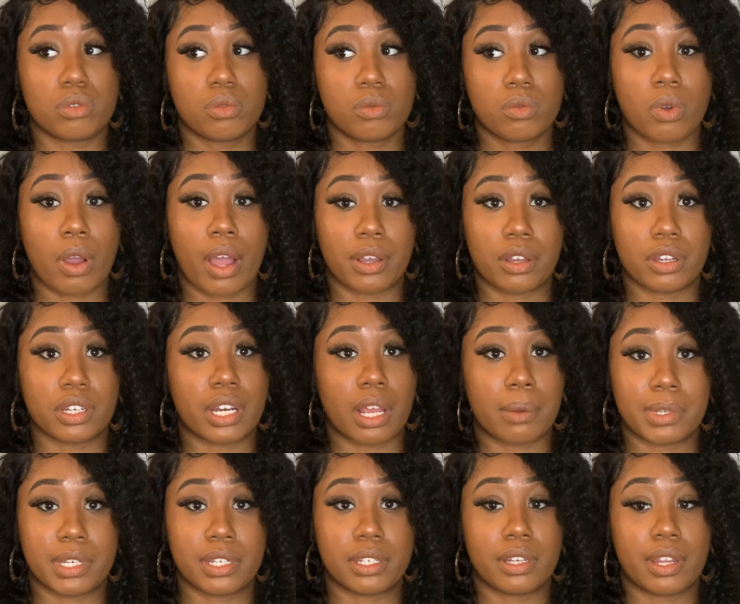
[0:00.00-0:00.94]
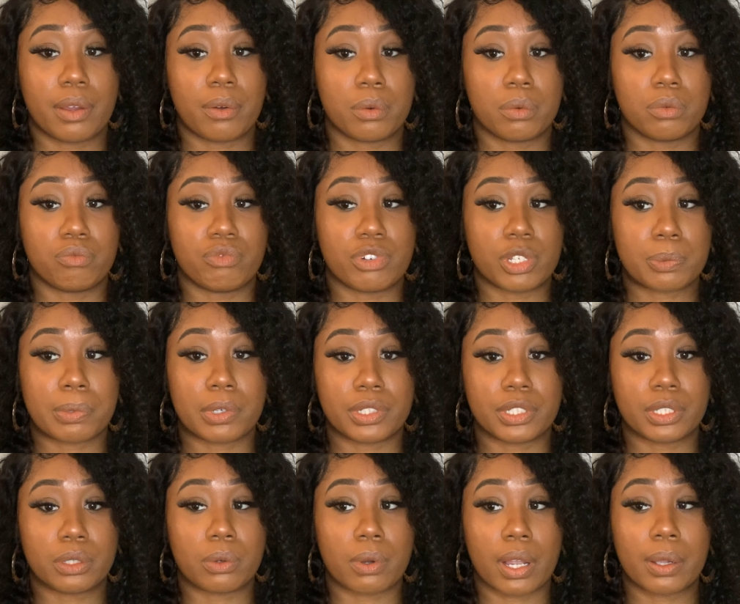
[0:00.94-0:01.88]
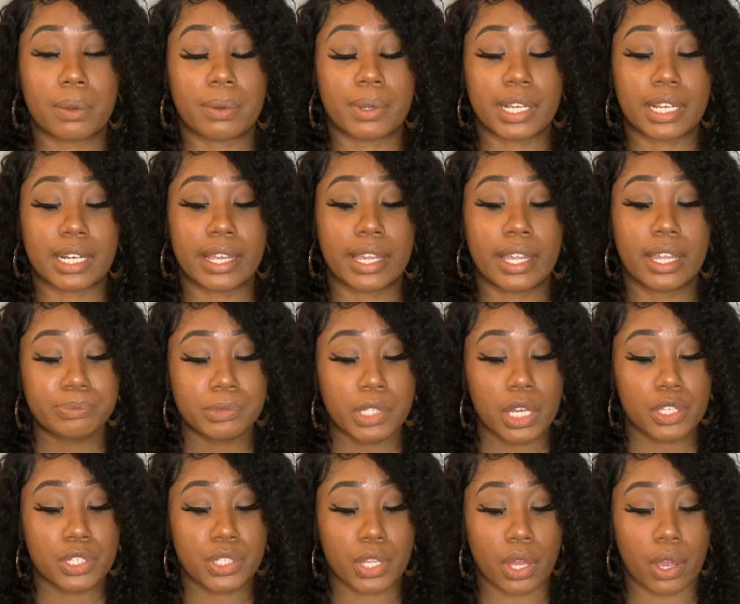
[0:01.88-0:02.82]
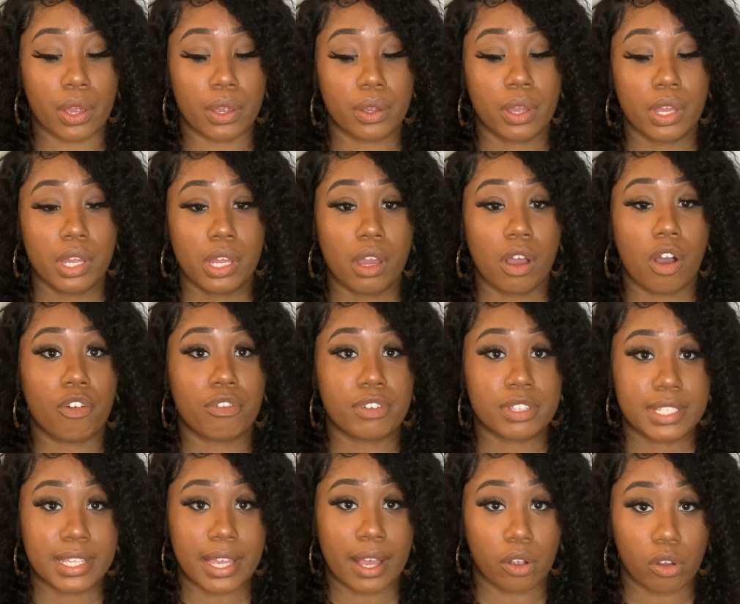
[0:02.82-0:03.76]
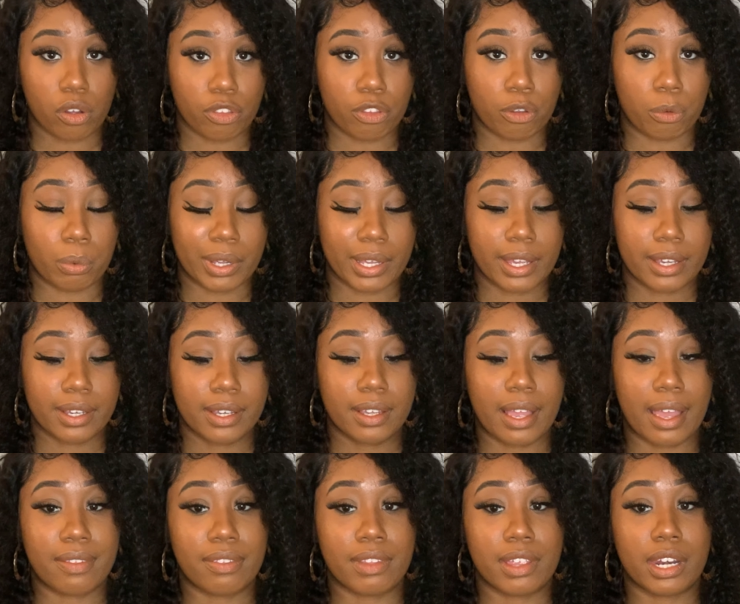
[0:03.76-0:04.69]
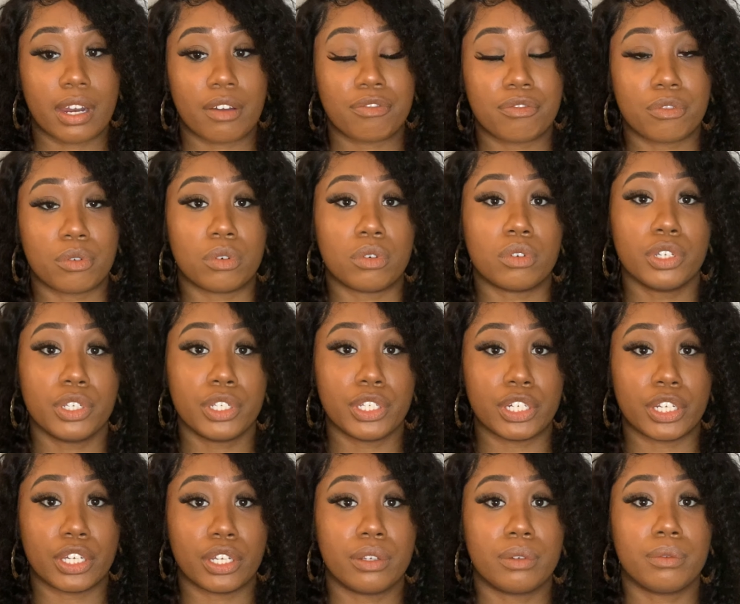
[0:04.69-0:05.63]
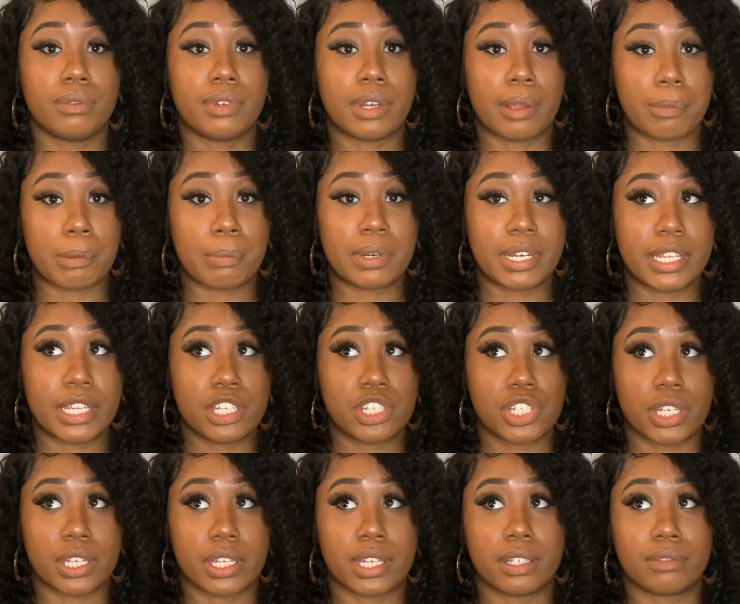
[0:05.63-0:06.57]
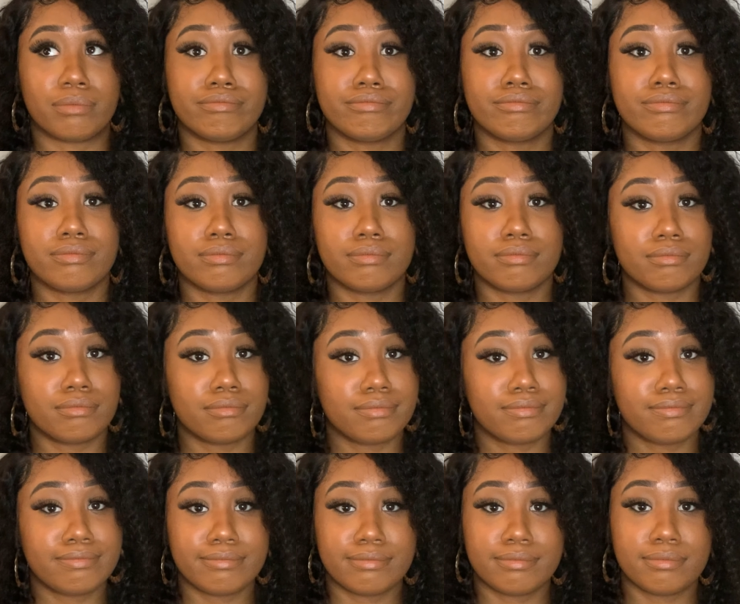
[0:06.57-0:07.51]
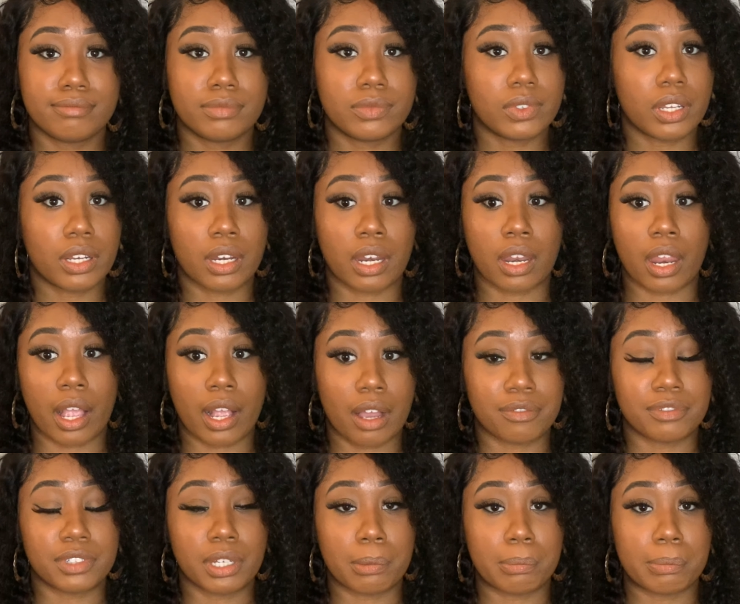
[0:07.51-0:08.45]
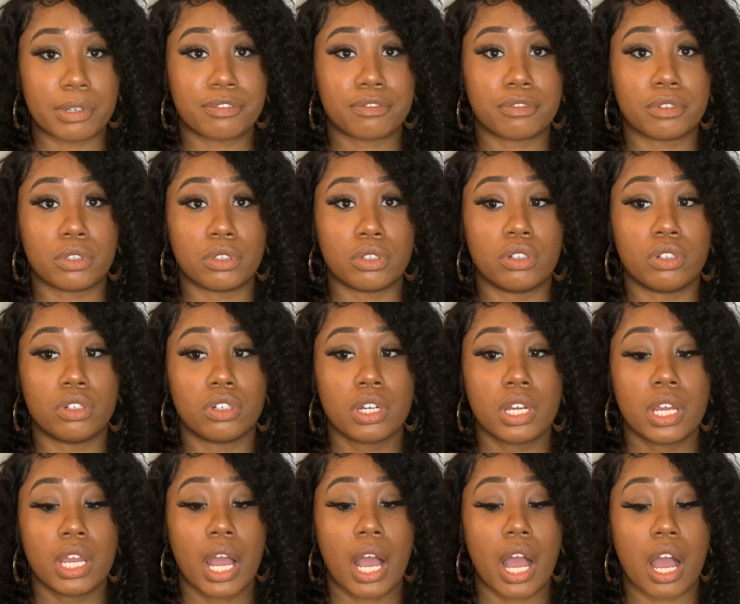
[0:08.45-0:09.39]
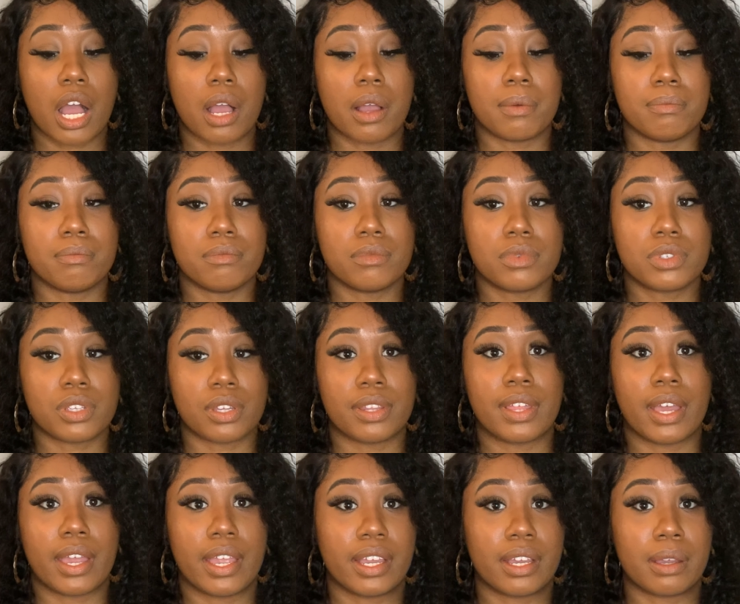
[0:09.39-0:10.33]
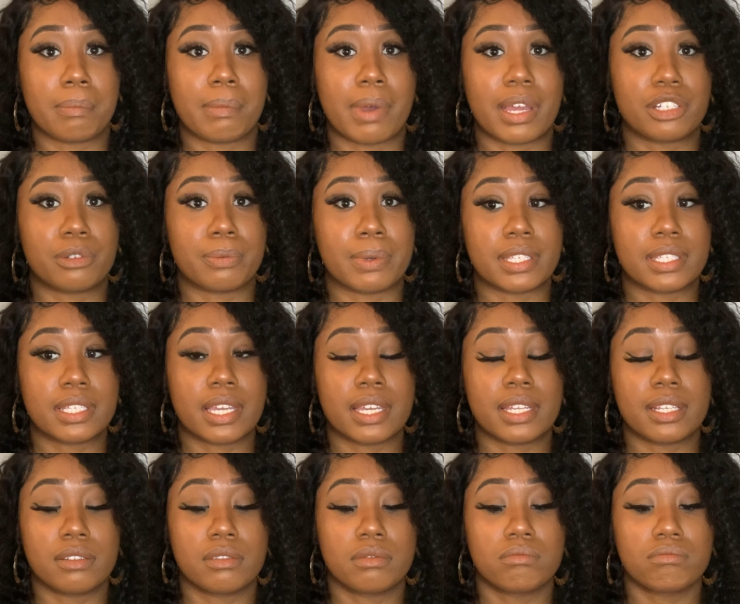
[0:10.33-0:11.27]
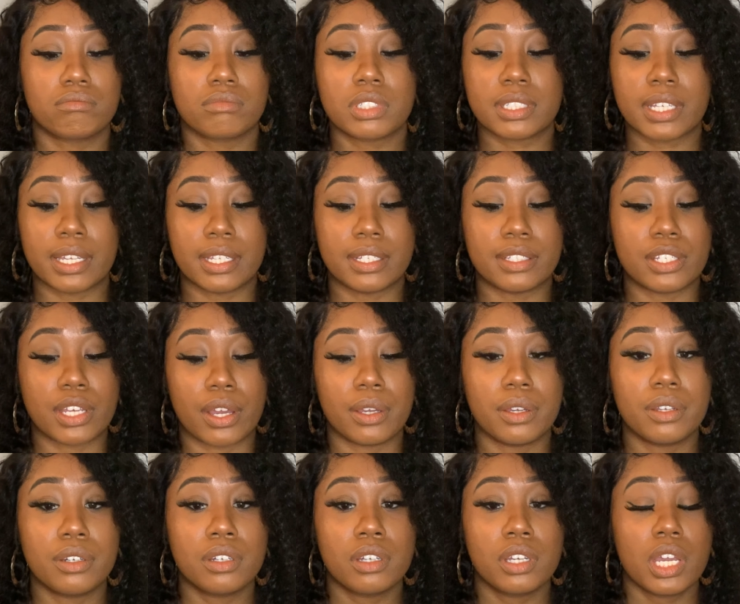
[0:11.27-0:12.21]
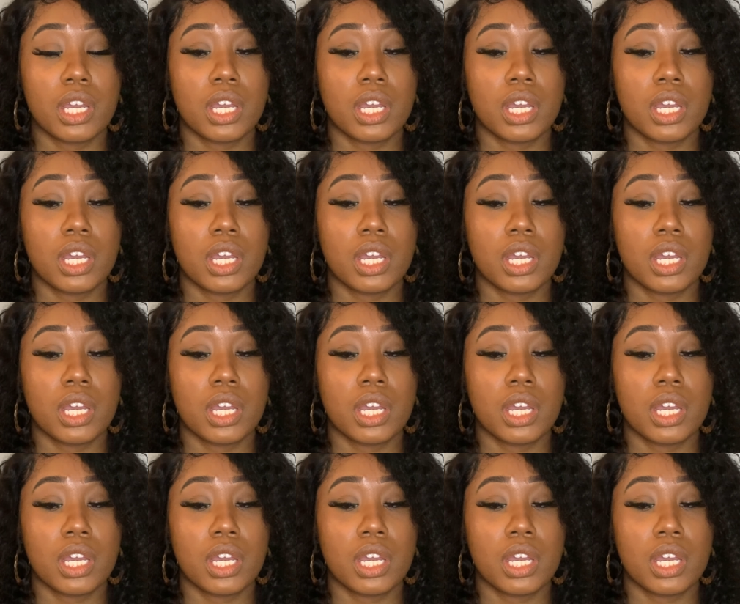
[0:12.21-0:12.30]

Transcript: quite good. I mean, they were responding quite quickly. So obviously I got the wig, and then I thought, you know, let me bleach it like I've done before, so that it can match my skin tone.